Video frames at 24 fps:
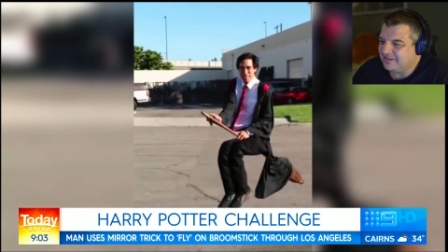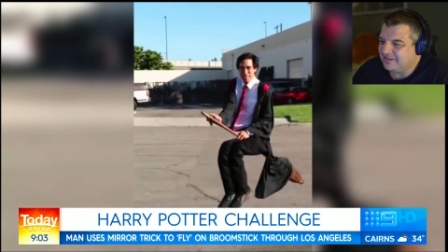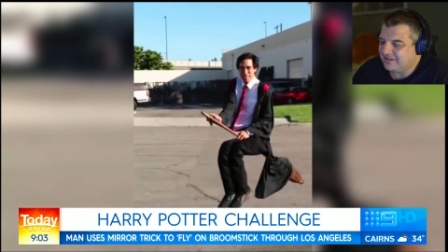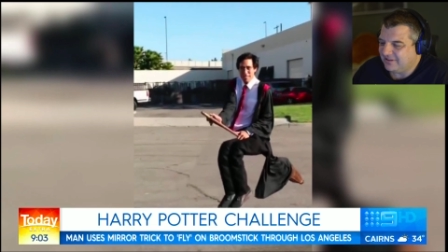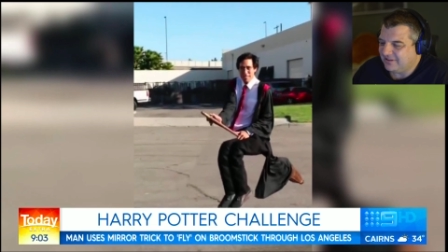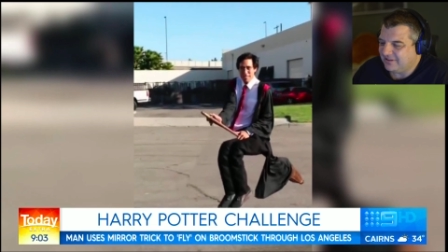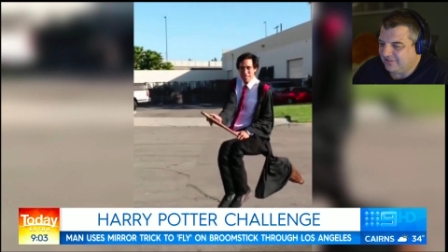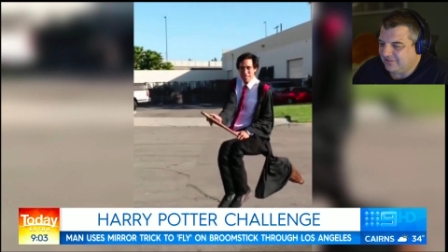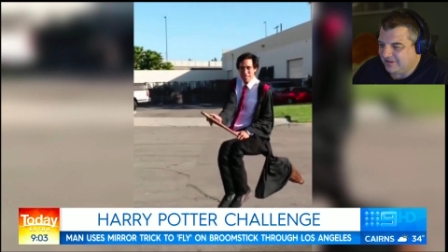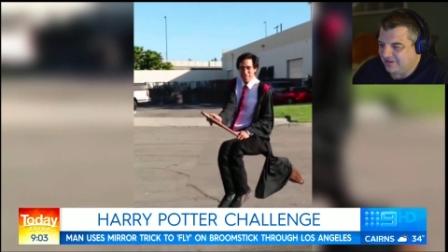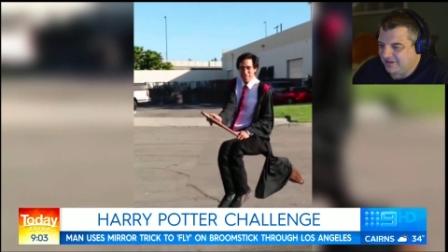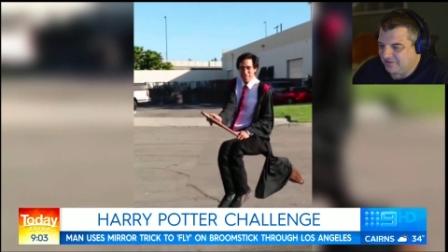
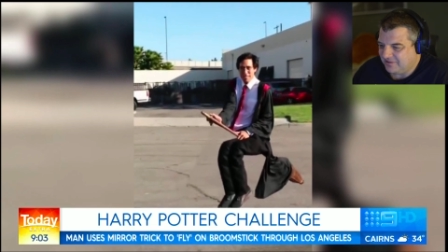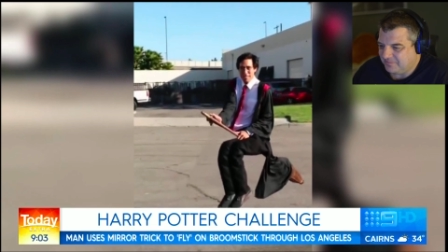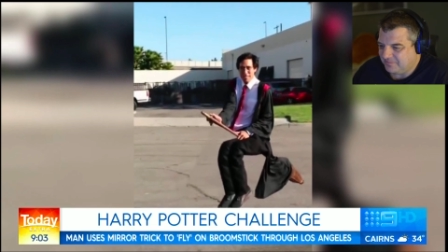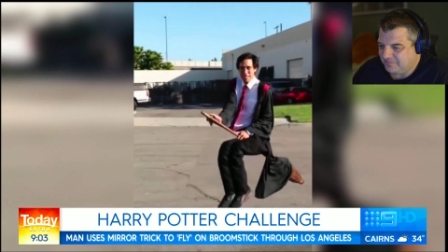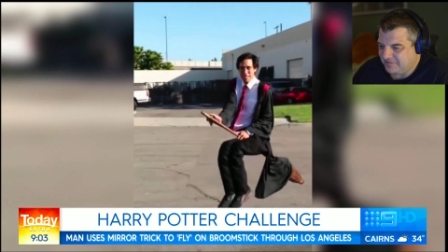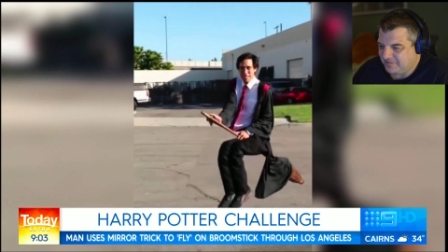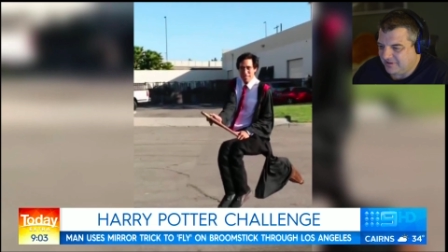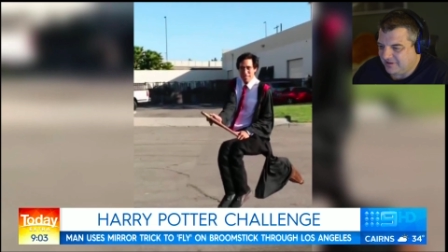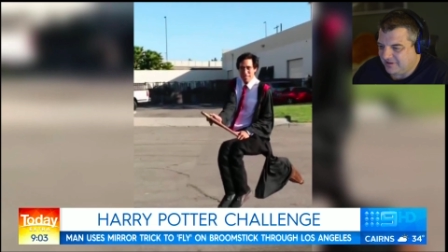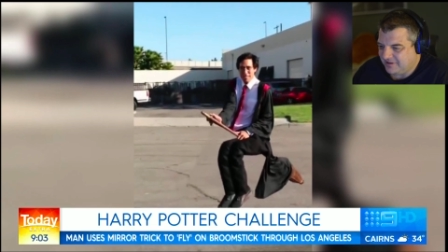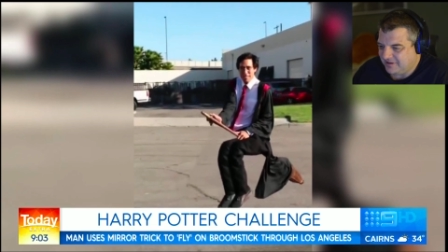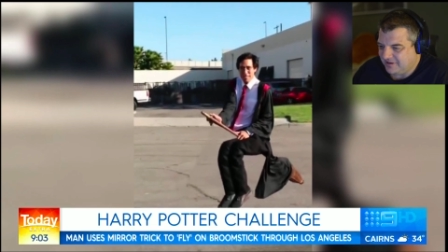they line
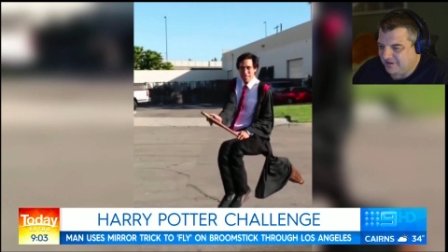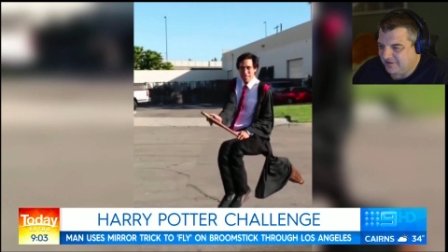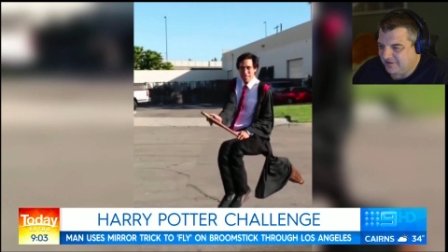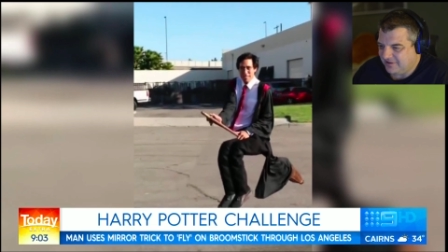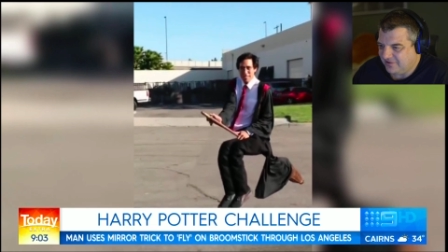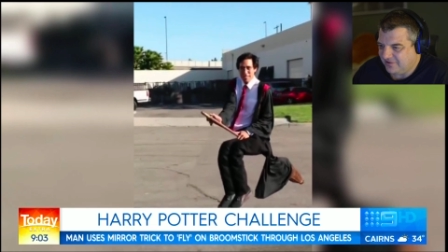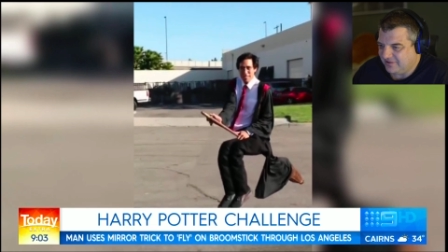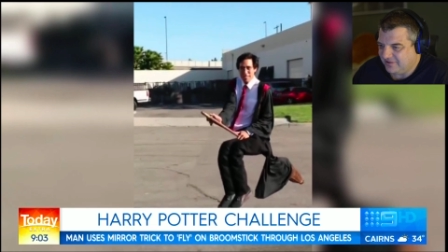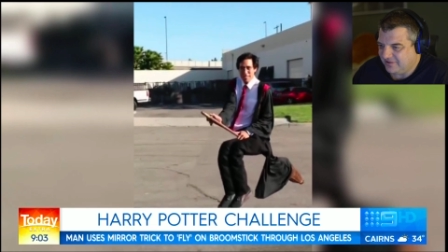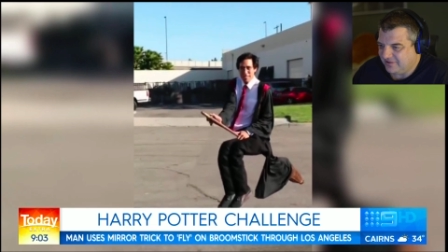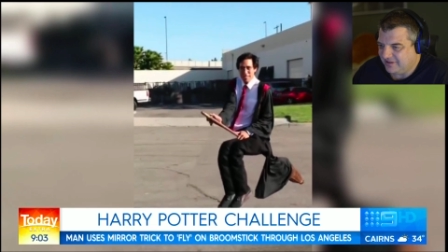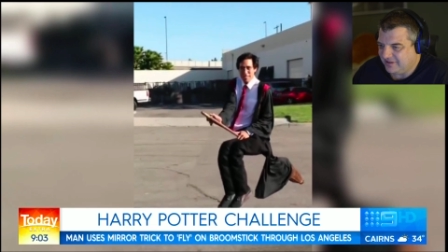up and they
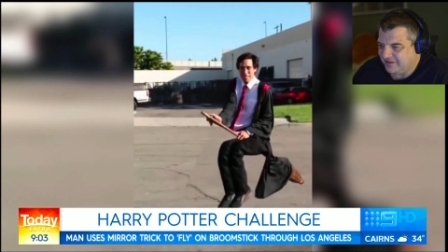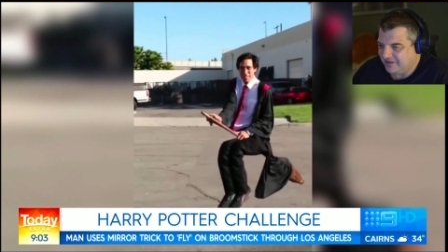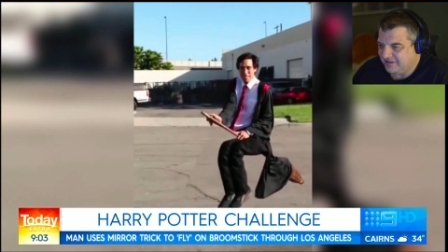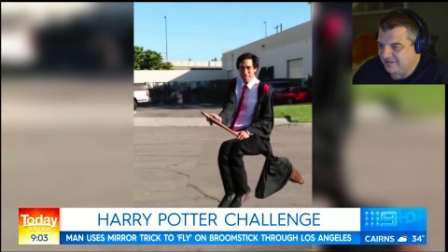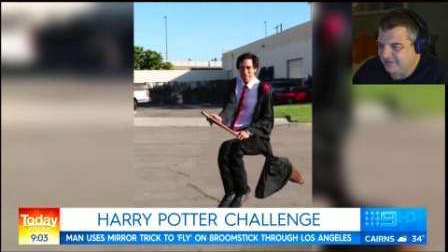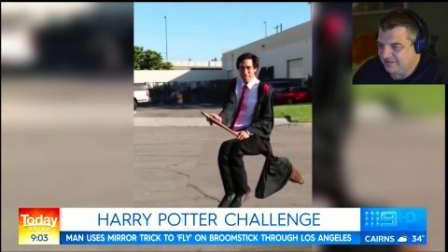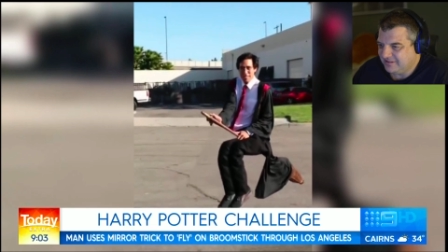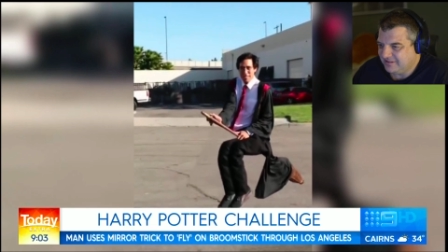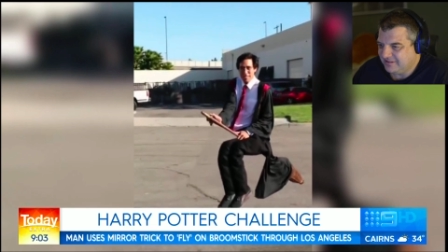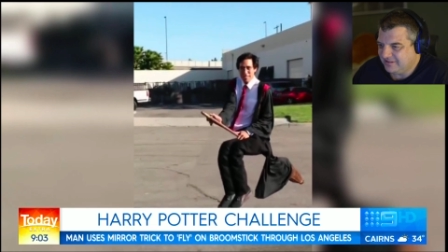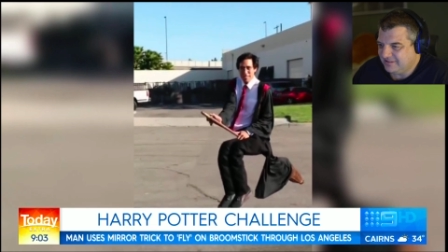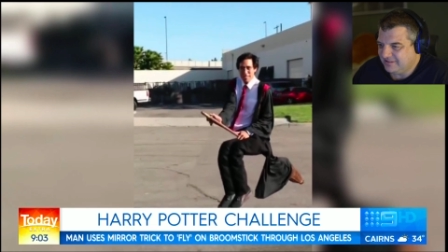don't there.